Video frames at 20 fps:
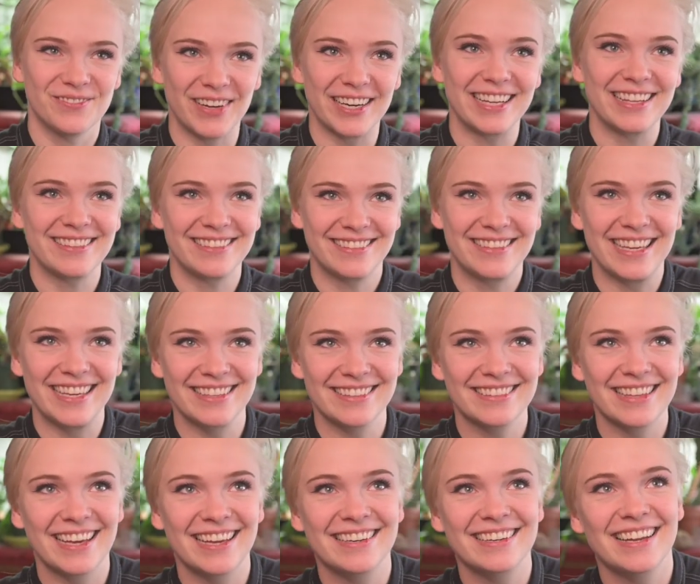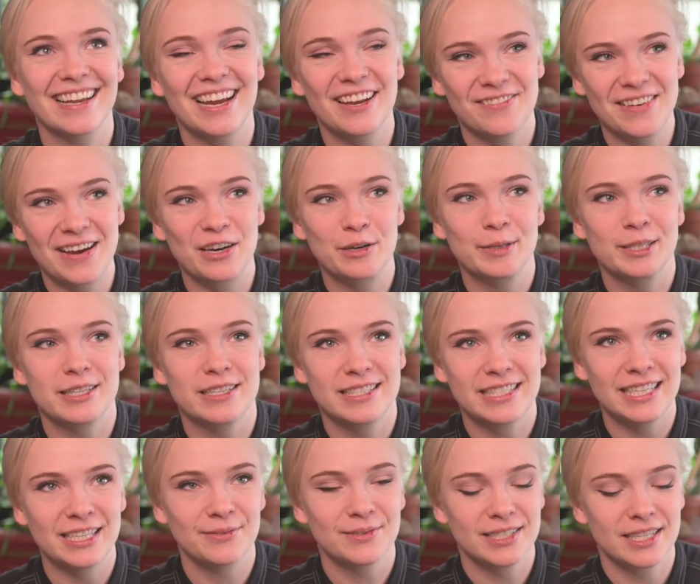funny thing that I found about the
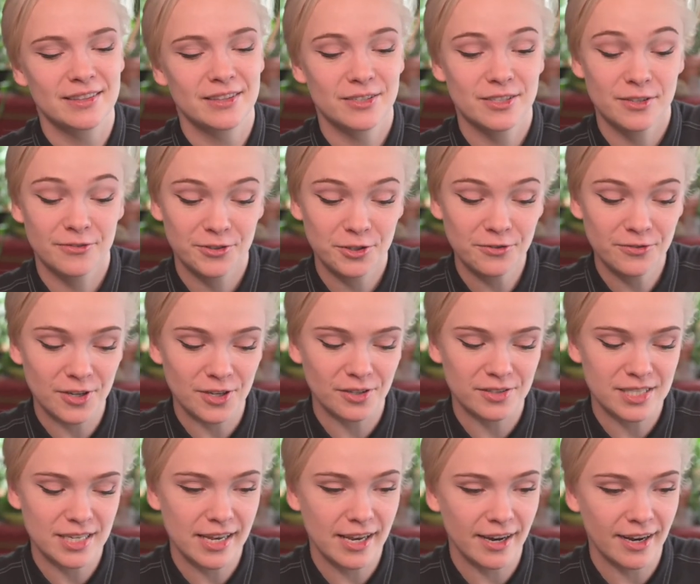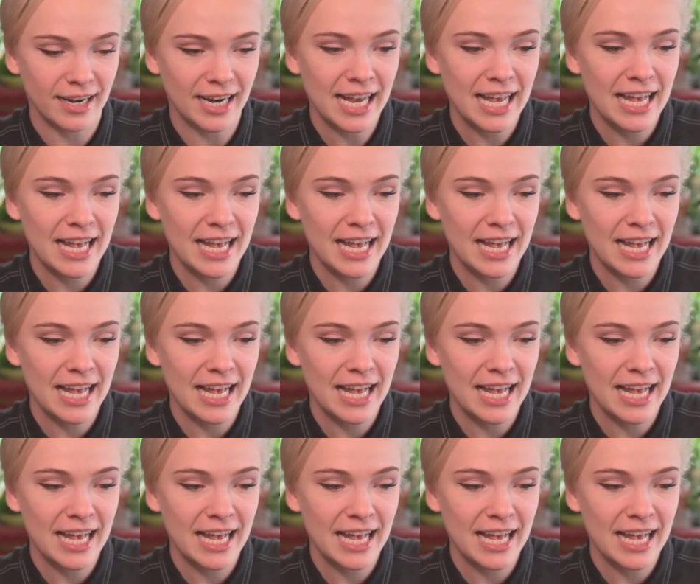Zine was that there's a few photos in here